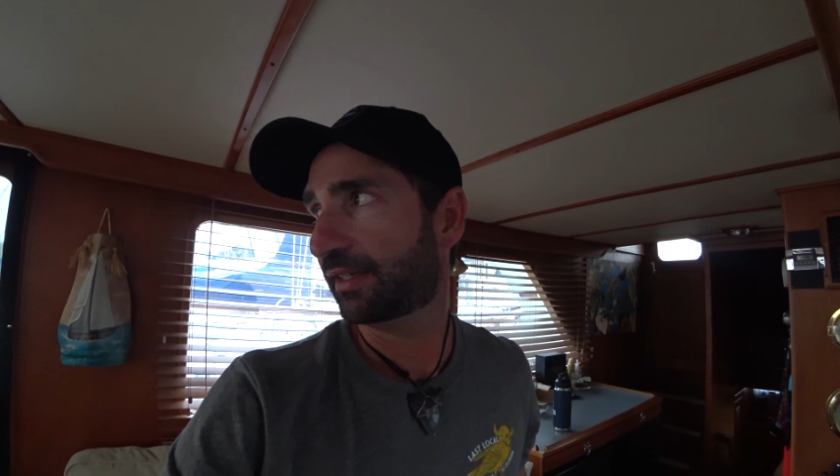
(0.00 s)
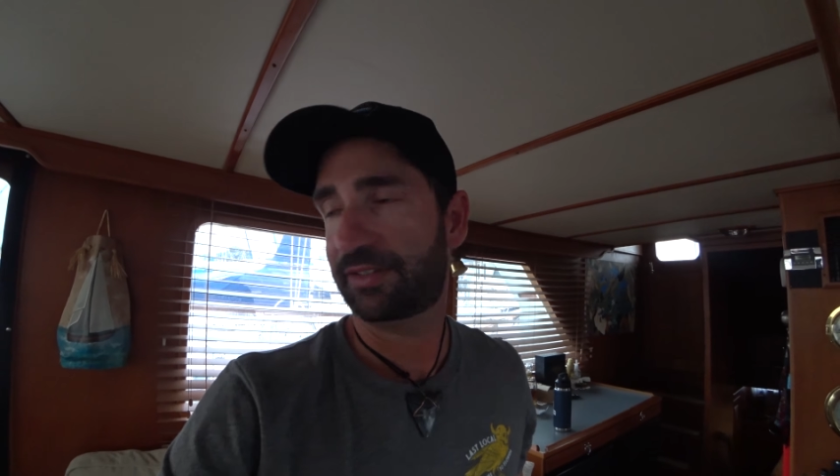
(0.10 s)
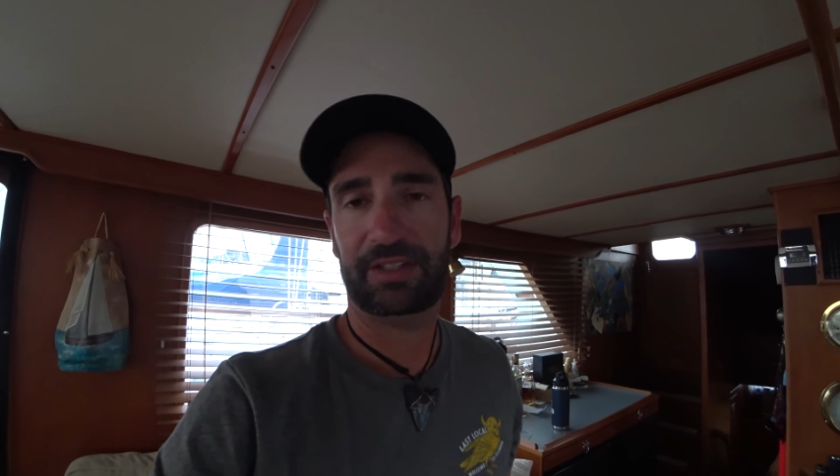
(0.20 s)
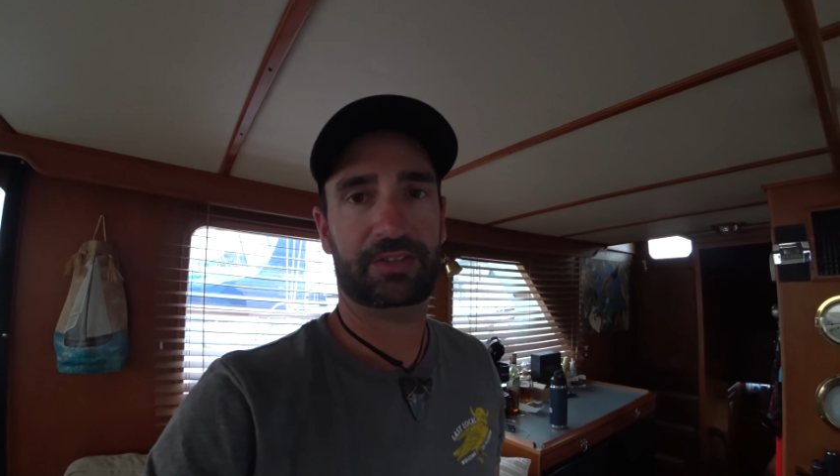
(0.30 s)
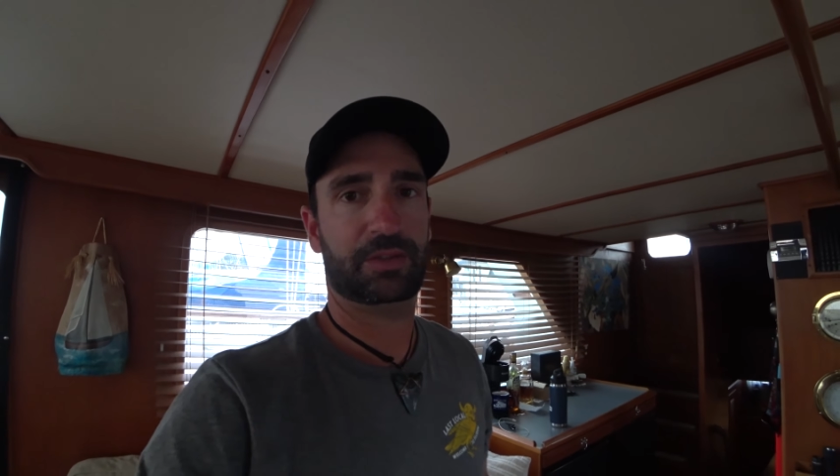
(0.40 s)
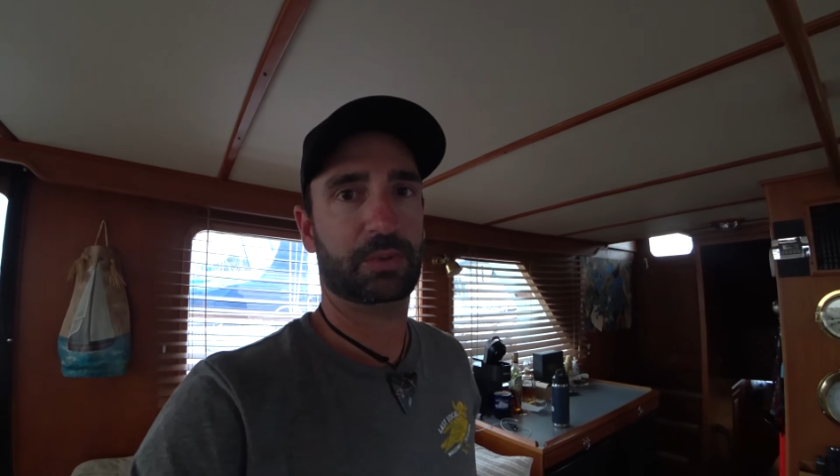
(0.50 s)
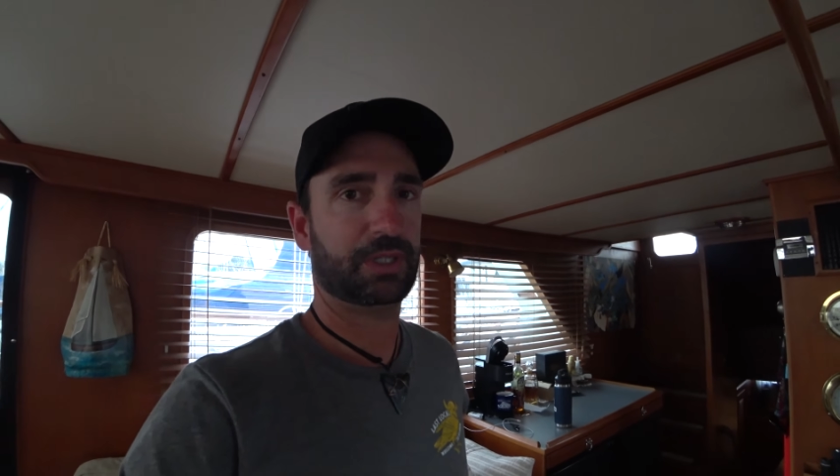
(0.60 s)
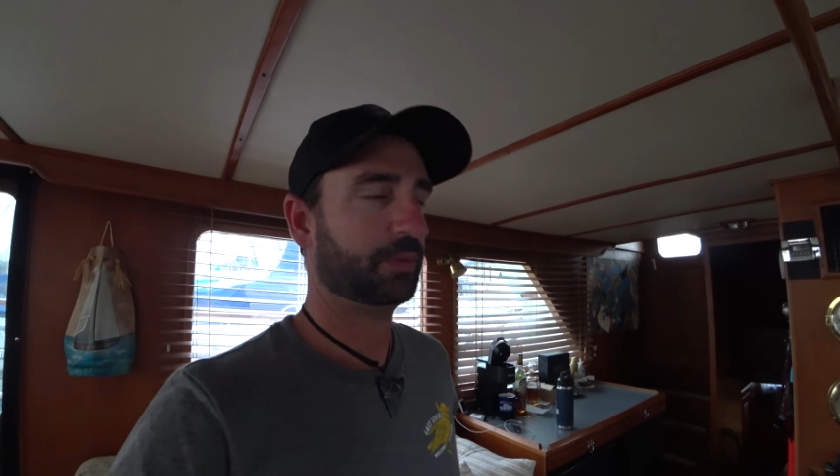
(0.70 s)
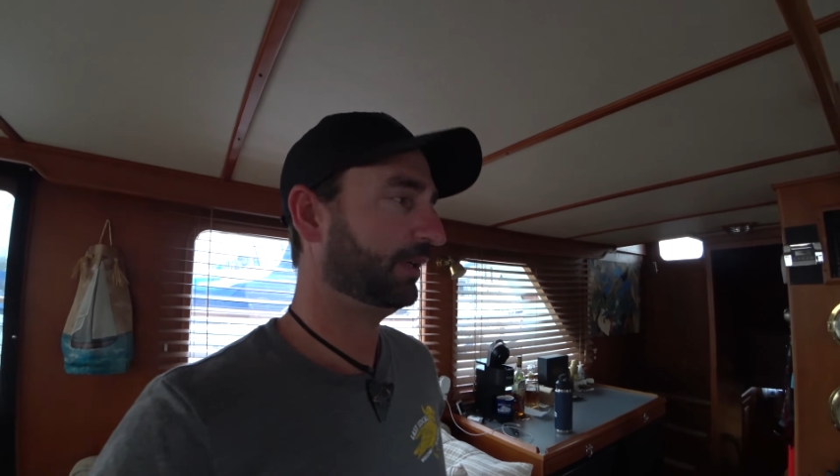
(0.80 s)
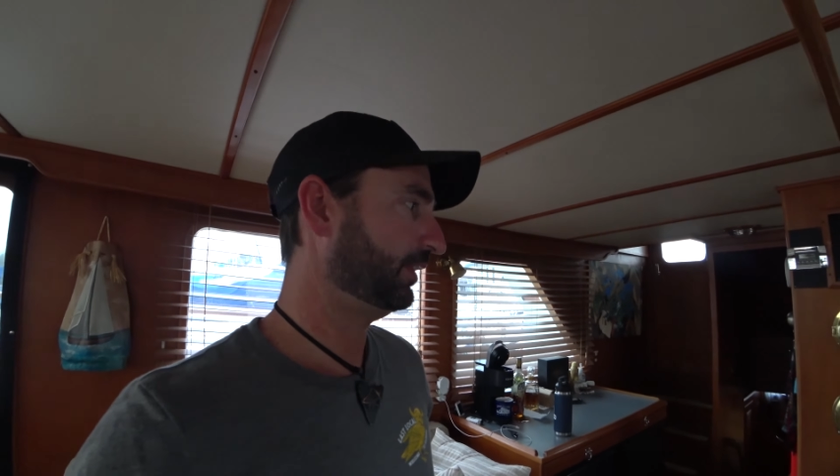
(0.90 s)
It's easy to
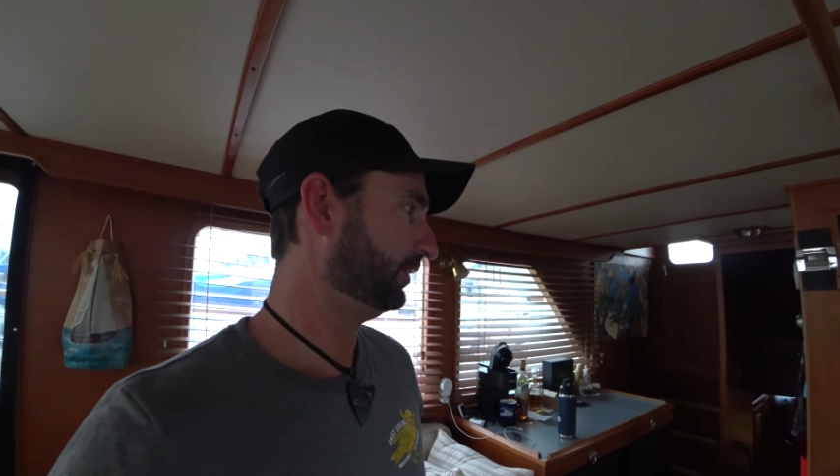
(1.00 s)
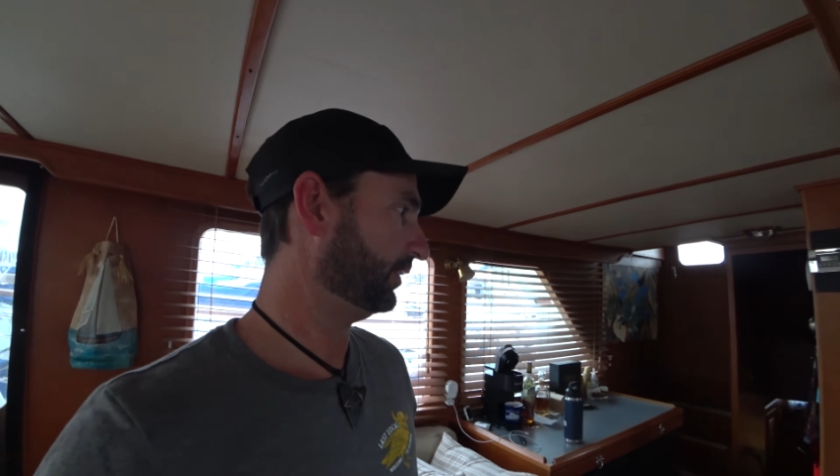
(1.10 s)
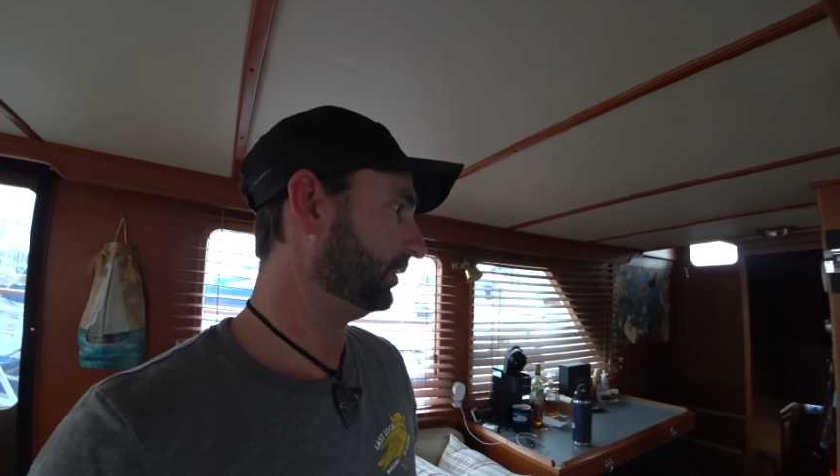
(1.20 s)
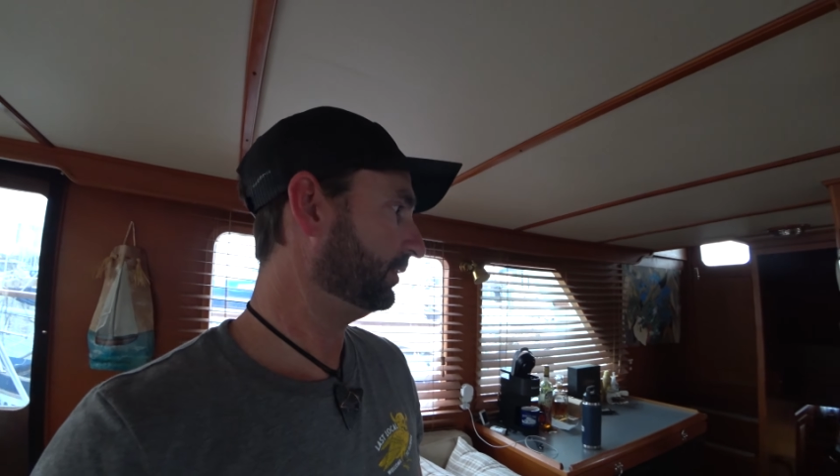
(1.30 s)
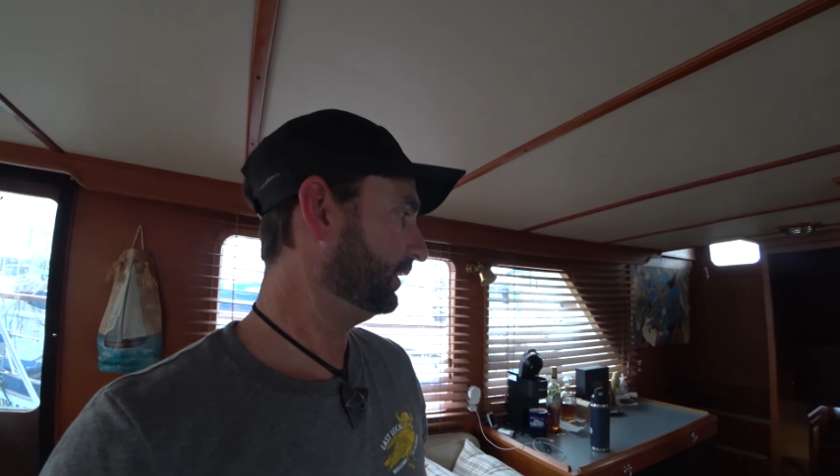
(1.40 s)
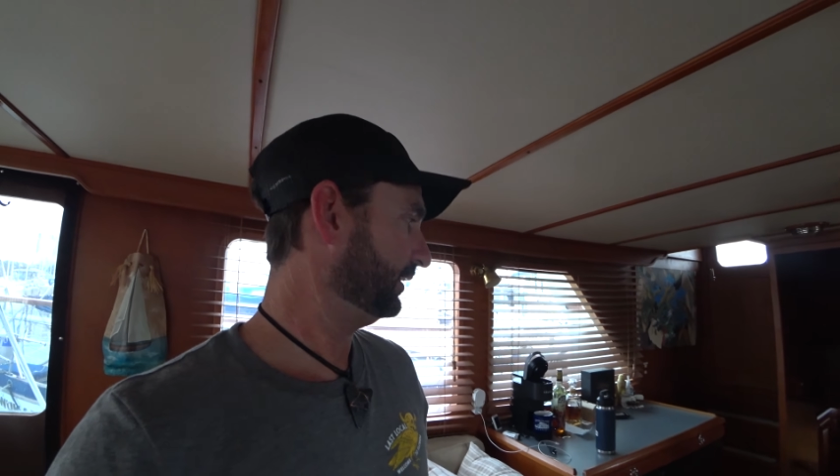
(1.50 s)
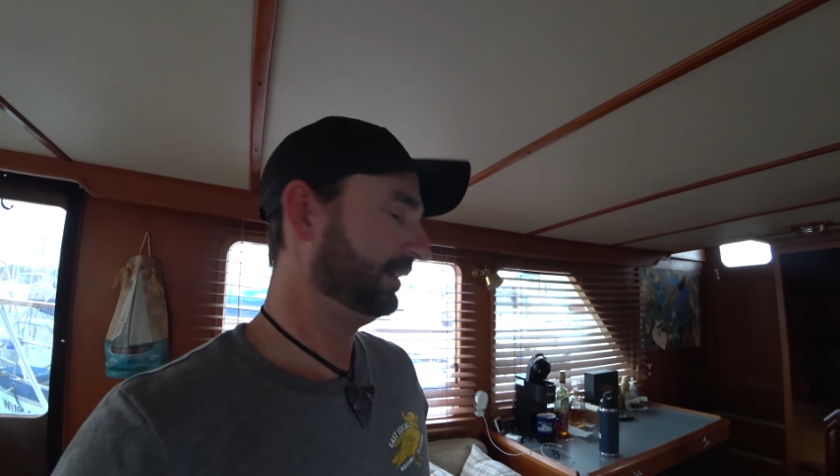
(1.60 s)
work with, so